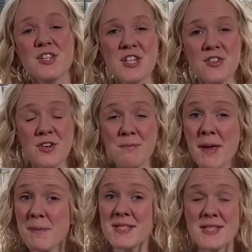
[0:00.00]
children,
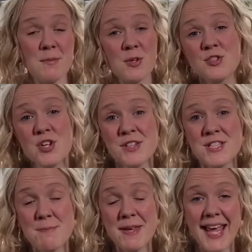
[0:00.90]
maybe some who don't
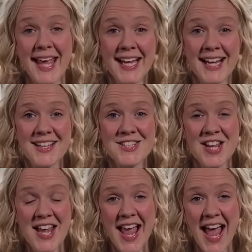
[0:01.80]
speak English,
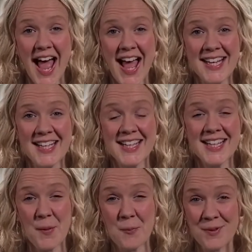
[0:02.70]
and
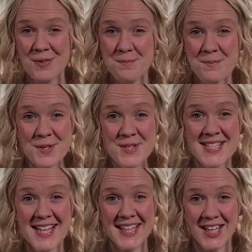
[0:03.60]
yet with
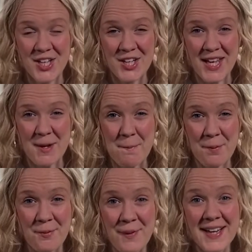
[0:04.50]
music, it
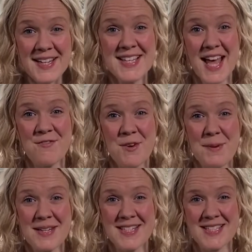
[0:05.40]
brings
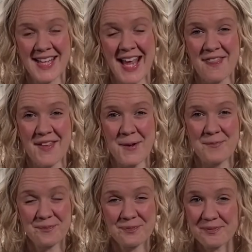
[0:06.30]
everybody together.
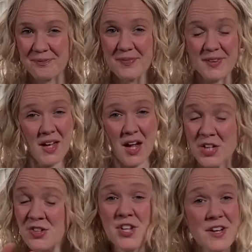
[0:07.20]

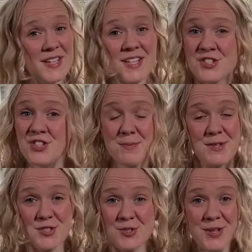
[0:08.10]
You don't need to do
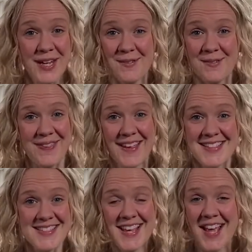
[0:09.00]
much talking with
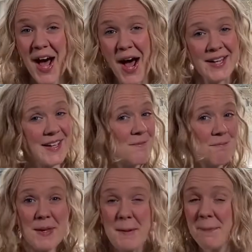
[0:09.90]
it. I can
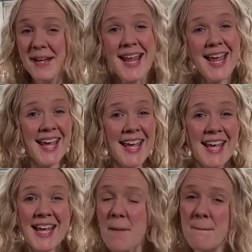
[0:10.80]
be
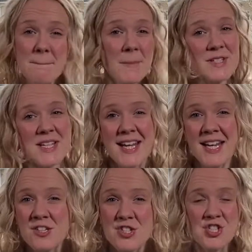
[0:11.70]
playing,
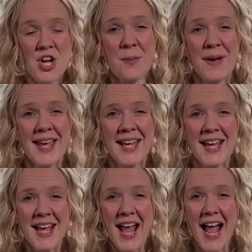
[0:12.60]
modelling,
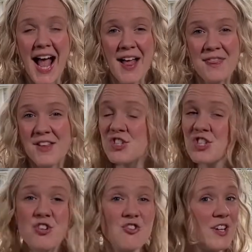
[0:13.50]
showing, and then
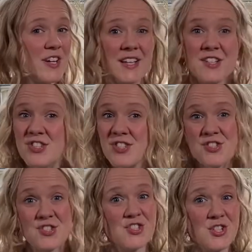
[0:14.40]
children can
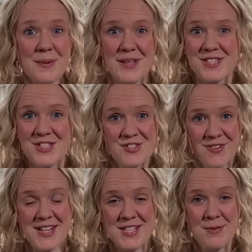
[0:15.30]
just do it
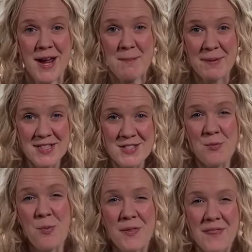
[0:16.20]
straight away because
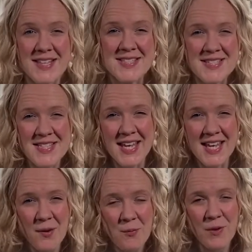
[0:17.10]
of what they see
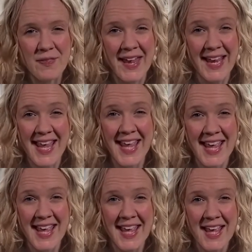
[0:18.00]
and what they
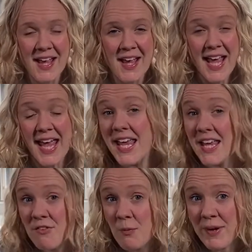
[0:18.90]
hear.
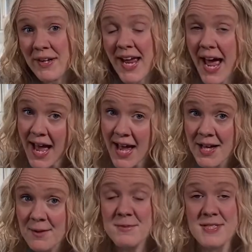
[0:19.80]
Even when I
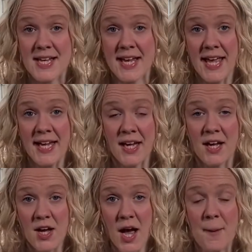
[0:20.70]
am singing
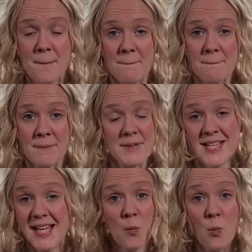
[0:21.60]

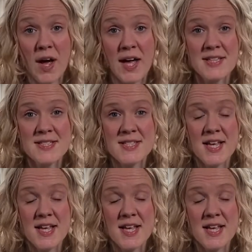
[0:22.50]
words,